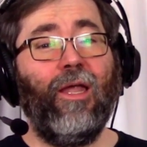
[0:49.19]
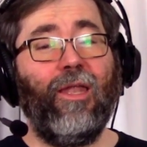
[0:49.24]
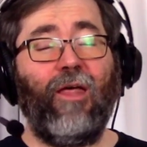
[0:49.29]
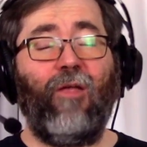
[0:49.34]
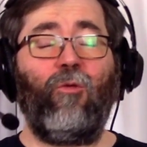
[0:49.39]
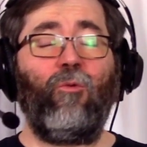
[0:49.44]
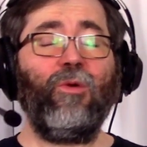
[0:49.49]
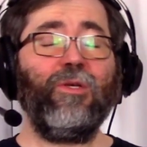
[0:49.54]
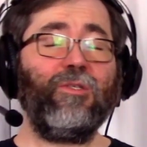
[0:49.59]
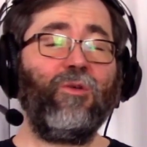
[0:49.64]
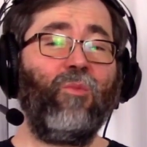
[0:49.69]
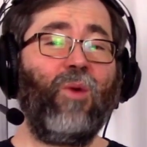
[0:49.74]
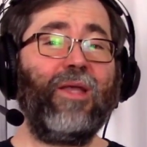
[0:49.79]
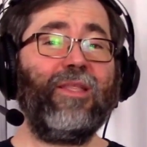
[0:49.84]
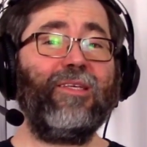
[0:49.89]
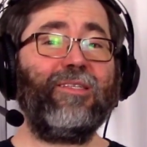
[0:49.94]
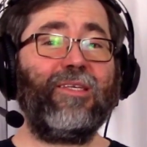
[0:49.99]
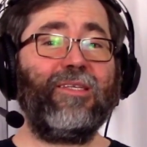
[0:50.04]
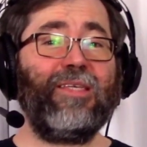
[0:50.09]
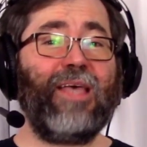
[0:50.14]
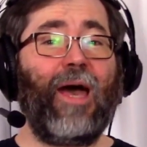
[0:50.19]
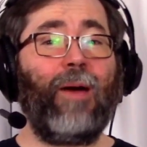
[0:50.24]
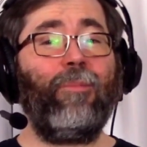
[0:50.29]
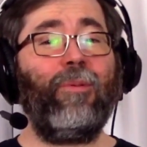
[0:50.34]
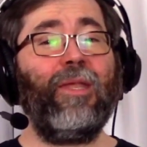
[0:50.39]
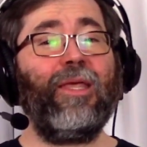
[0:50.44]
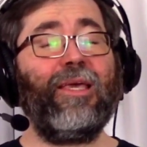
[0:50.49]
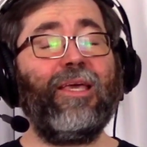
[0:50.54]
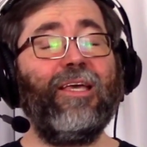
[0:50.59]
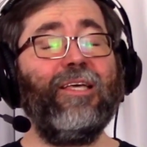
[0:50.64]
Now, the reason why this is
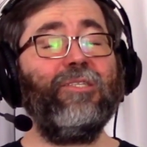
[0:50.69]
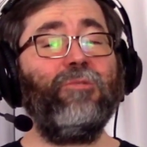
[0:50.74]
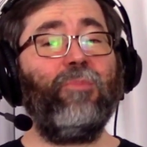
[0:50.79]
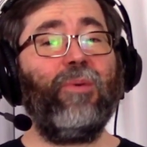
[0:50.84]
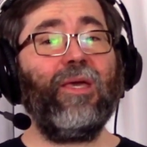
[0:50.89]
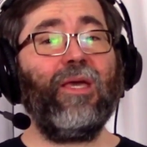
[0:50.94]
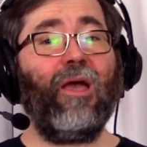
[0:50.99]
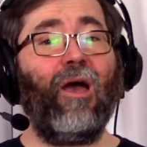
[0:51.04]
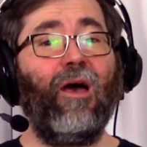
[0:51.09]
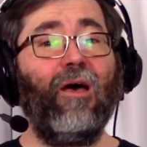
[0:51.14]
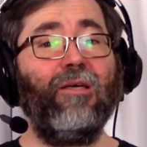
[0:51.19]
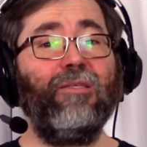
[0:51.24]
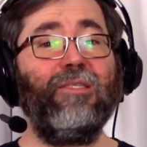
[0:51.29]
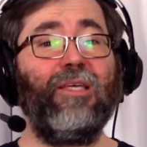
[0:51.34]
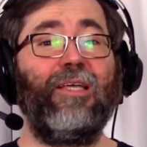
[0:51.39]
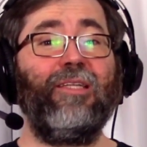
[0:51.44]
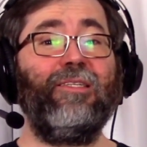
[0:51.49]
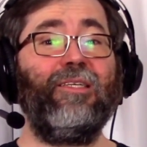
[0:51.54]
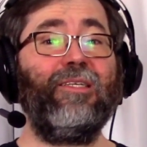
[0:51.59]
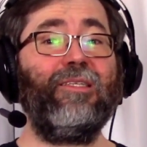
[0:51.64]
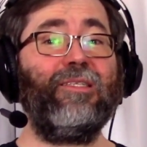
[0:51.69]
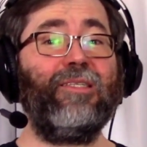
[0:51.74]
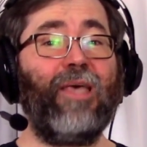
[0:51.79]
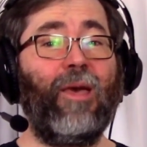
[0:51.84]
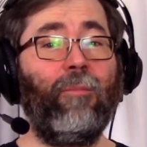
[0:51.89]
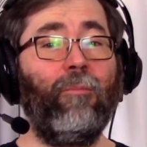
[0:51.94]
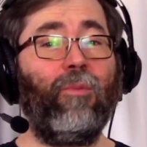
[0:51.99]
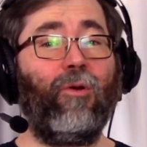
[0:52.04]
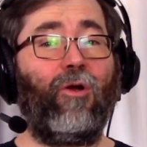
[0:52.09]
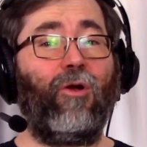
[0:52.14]
happening is because
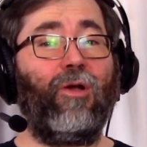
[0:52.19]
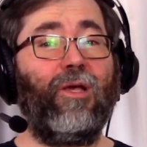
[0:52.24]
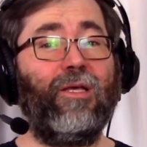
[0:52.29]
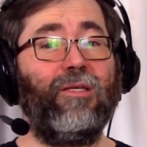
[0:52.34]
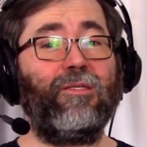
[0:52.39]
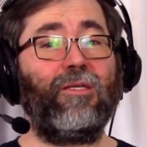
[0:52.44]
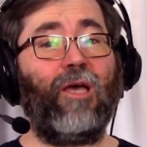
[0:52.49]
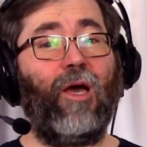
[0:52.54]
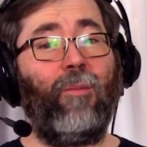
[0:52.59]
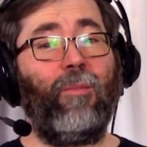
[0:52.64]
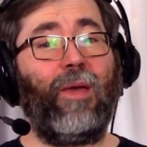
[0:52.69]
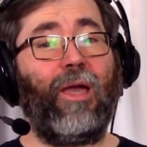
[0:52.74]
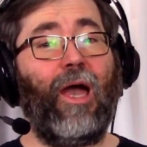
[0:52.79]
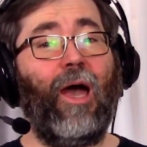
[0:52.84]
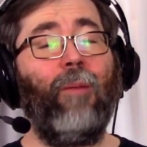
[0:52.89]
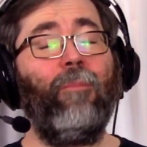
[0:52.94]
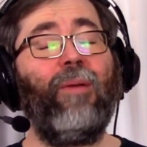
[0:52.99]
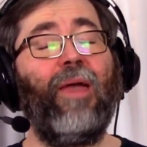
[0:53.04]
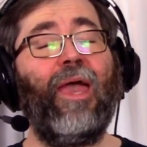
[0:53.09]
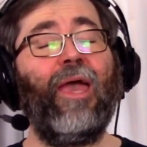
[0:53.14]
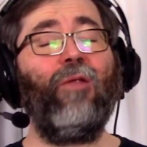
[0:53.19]
December is coming up,